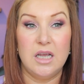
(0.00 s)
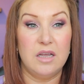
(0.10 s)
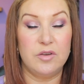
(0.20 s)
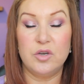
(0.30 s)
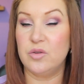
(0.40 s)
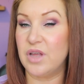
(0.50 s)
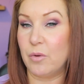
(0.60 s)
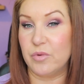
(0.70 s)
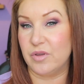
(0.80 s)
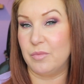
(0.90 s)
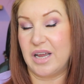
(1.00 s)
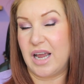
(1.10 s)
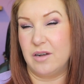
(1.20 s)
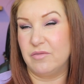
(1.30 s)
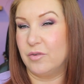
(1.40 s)
If you do that with them
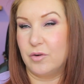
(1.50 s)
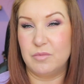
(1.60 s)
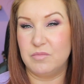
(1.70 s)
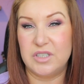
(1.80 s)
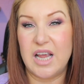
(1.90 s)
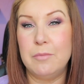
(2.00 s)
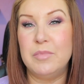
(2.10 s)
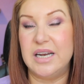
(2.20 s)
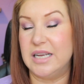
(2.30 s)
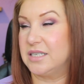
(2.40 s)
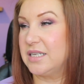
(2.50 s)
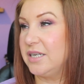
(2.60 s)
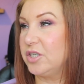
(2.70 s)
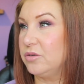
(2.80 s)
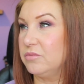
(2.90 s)
again for 10 minutes,
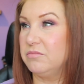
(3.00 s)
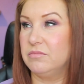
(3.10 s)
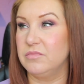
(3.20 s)
they do